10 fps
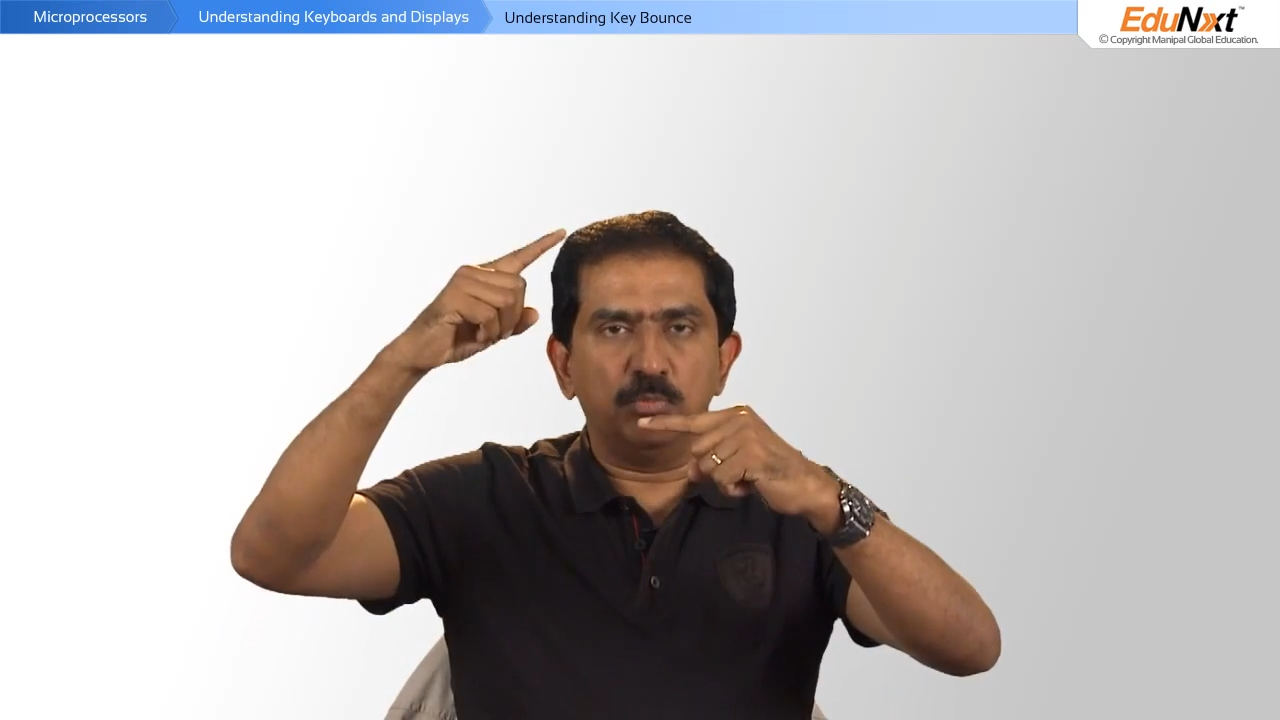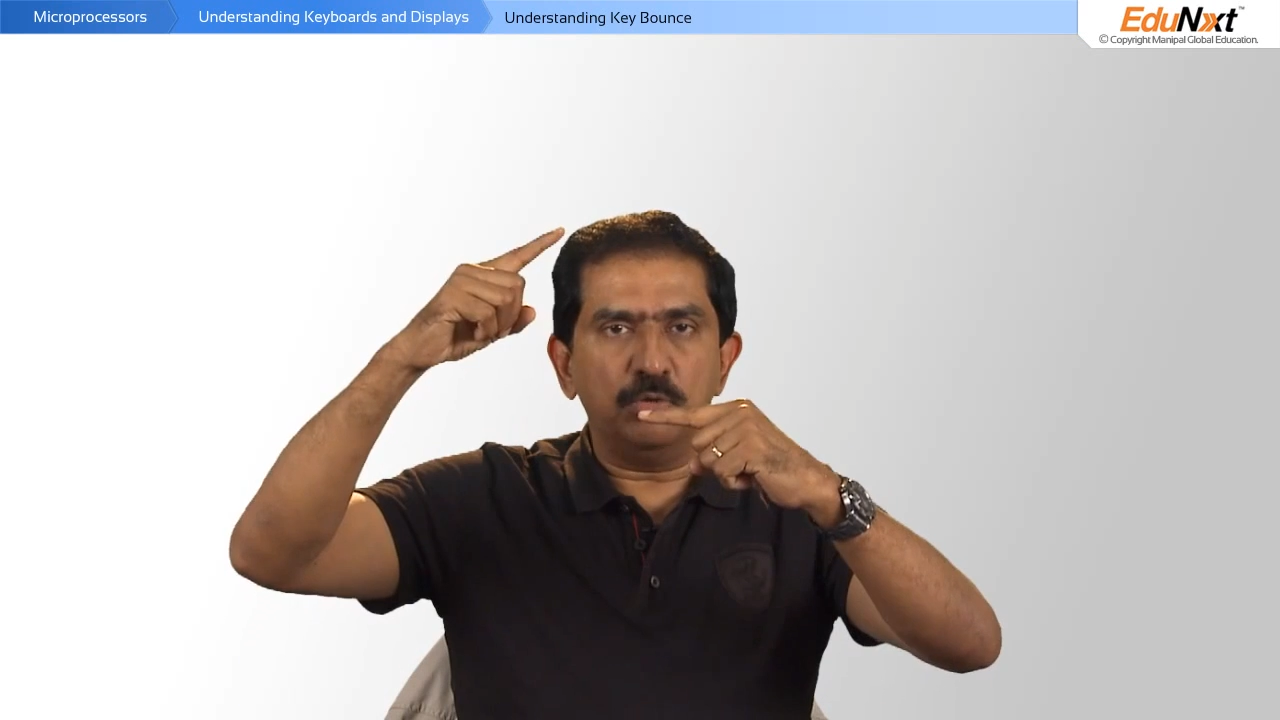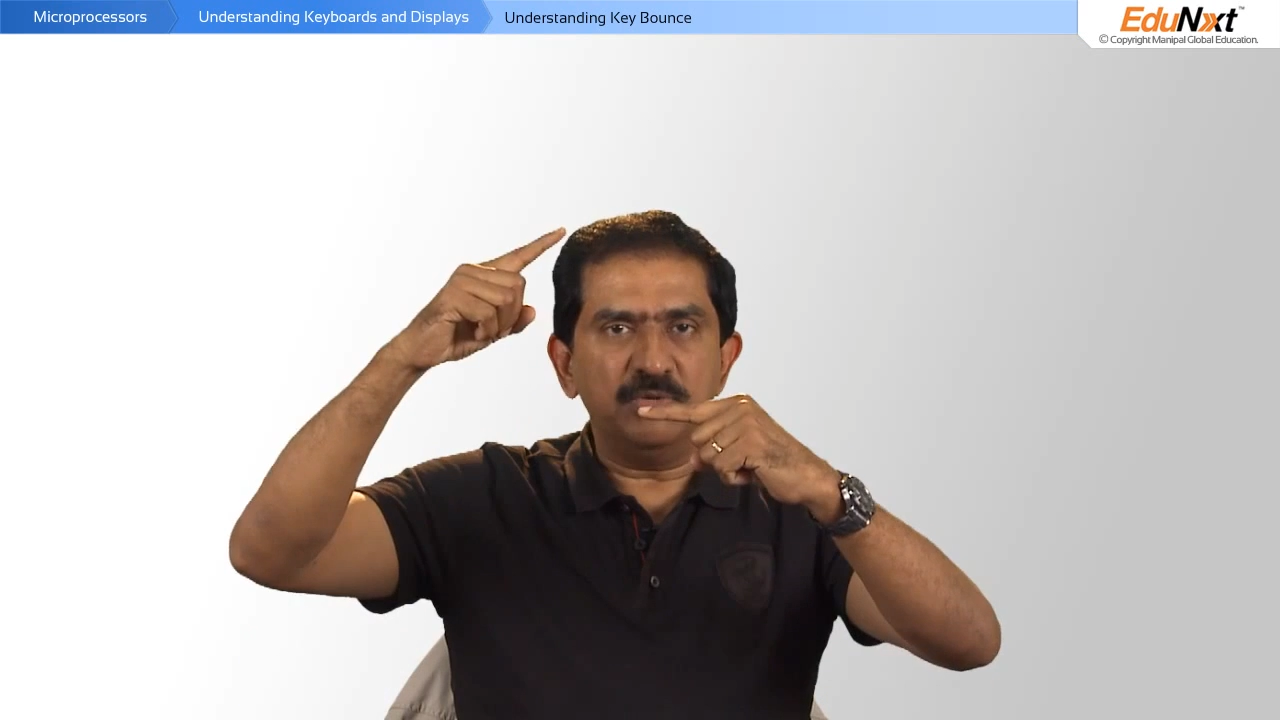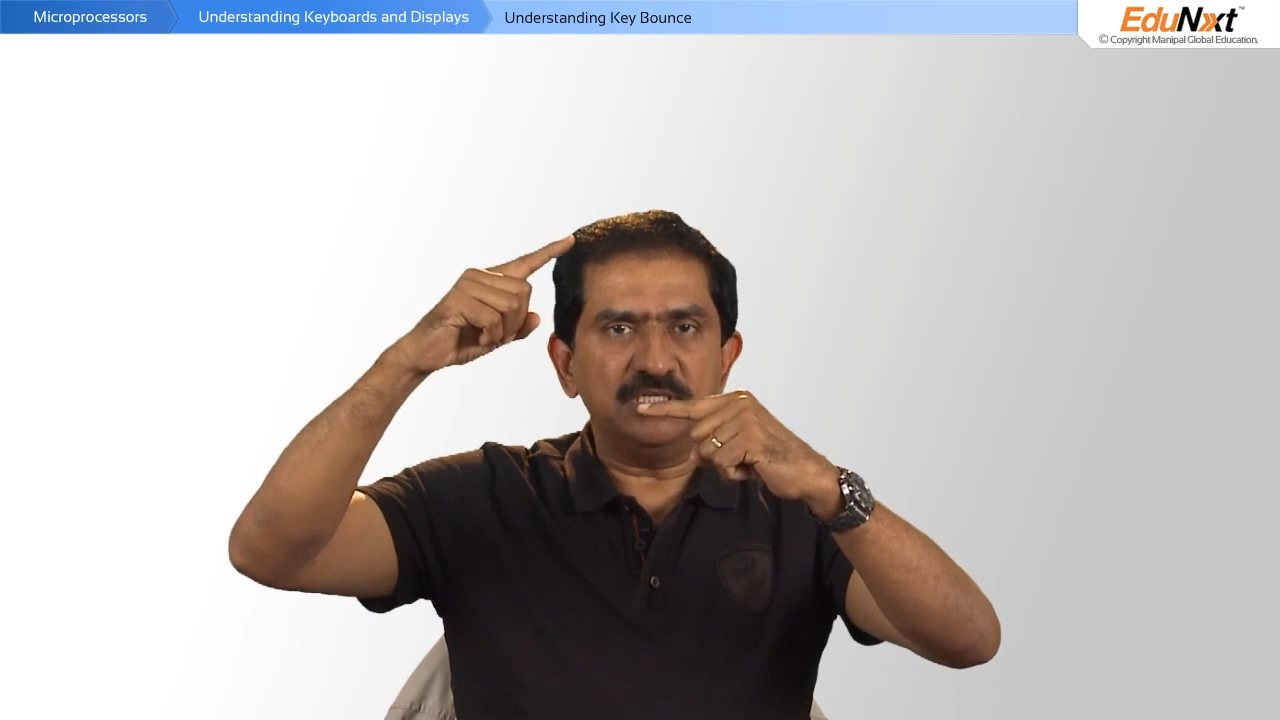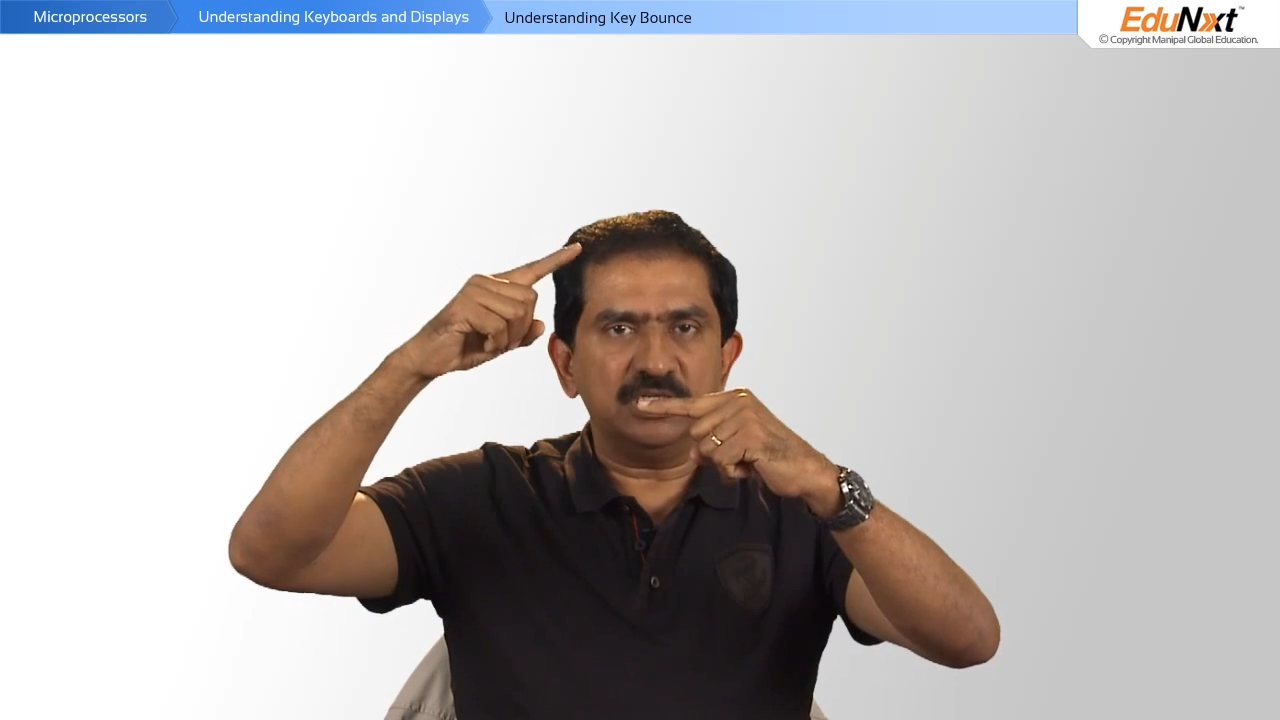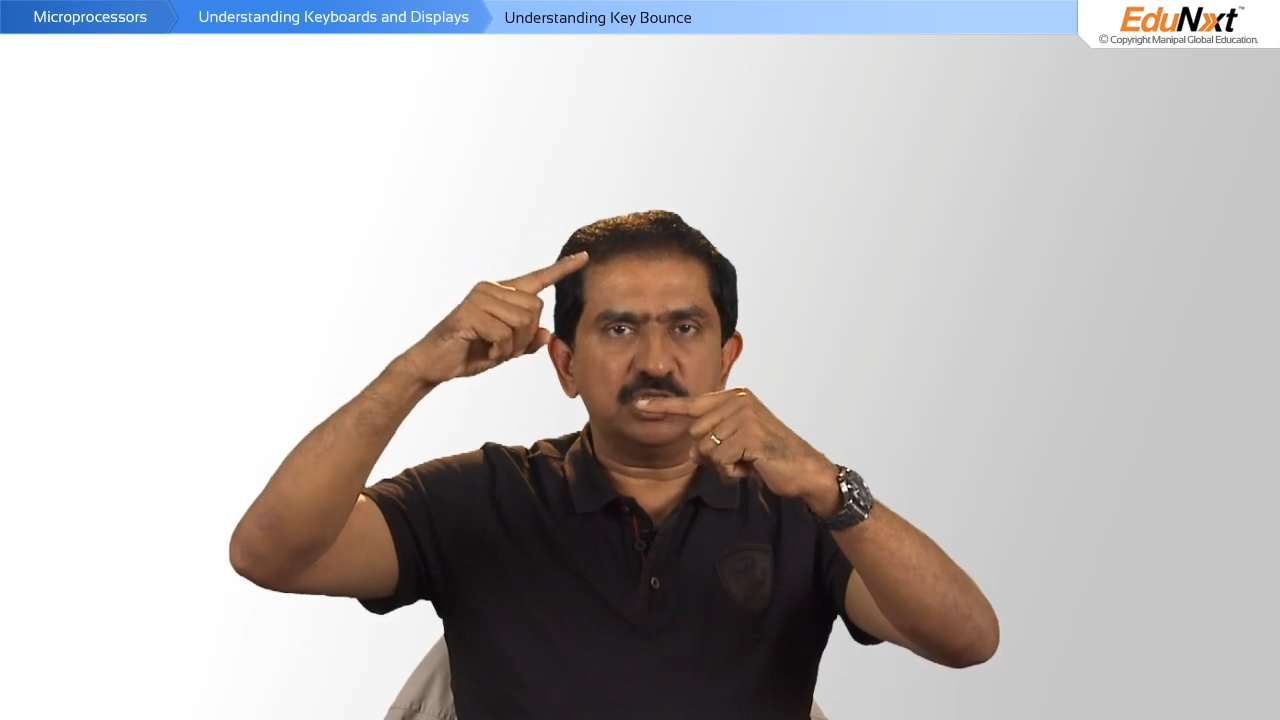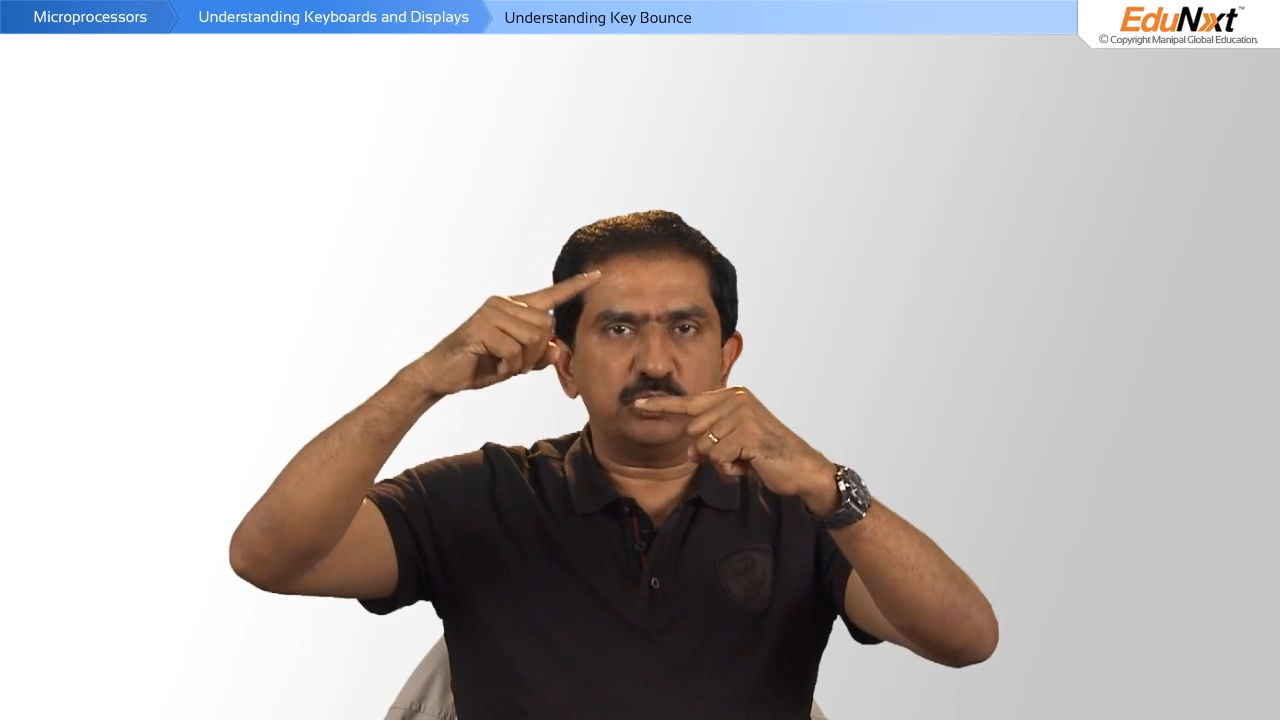moment the